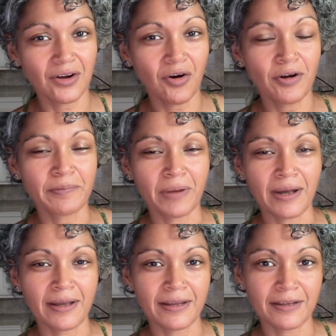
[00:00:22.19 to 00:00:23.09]
on
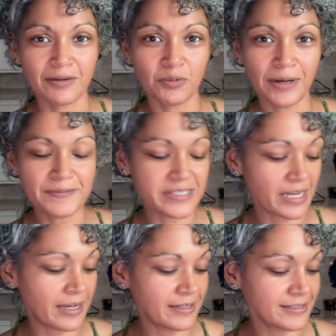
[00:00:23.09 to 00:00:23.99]
my
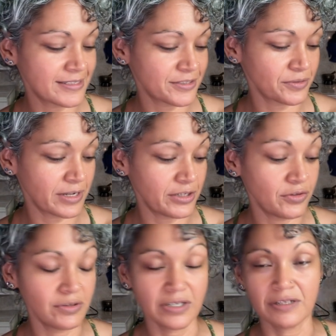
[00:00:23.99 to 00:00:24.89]
website so that you
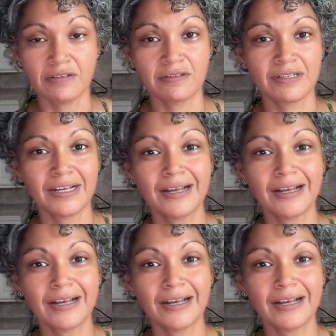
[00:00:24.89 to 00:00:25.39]
can